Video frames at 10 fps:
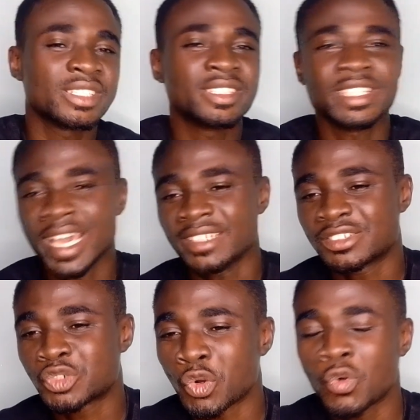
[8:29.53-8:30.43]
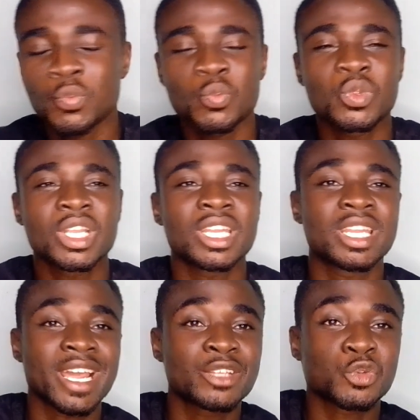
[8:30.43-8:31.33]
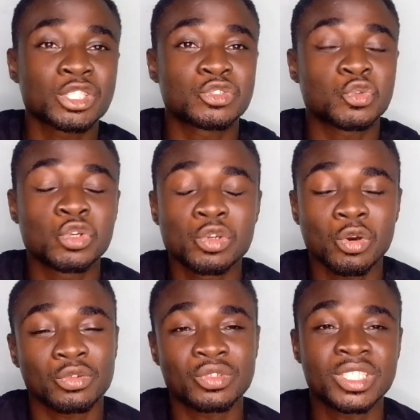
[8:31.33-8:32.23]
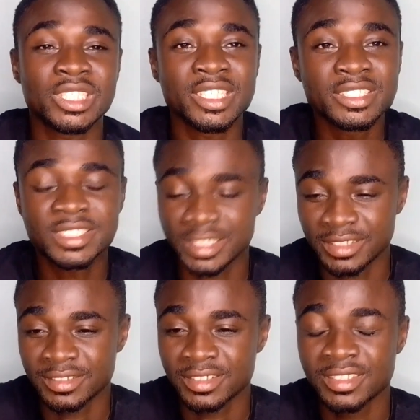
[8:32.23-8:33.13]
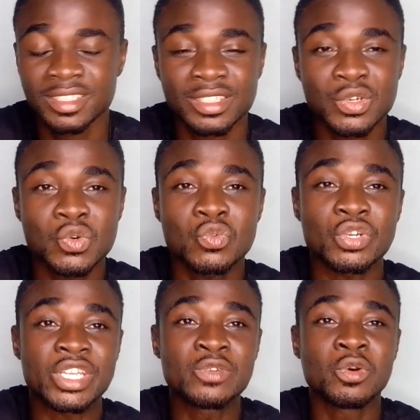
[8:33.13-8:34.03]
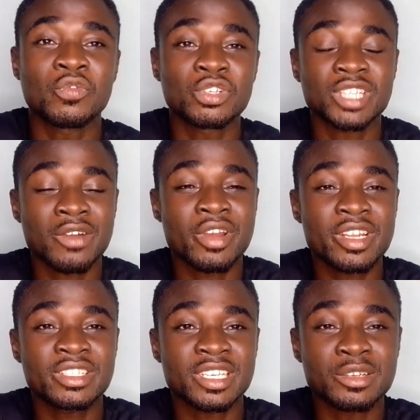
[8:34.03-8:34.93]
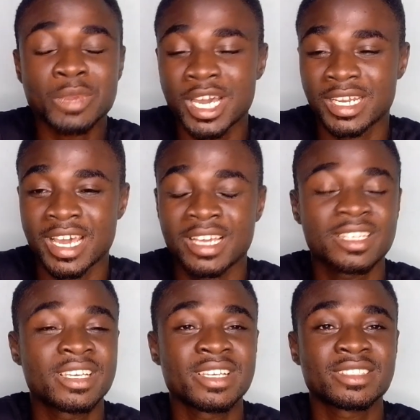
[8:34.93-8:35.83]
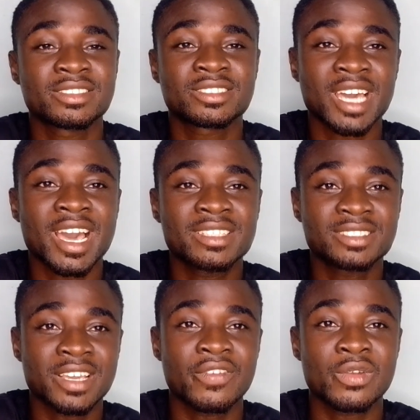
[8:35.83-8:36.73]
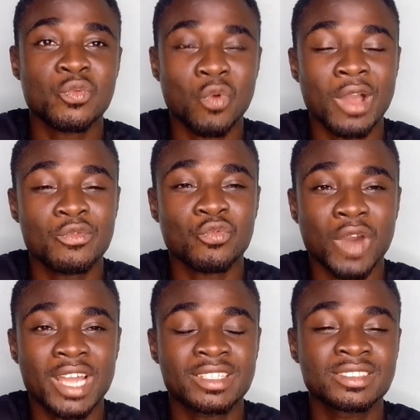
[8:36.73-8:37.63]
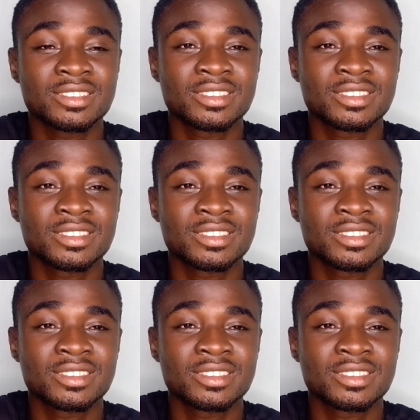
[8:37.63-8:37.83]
Yes, so that is what is going on. You see, within your voter register any man *711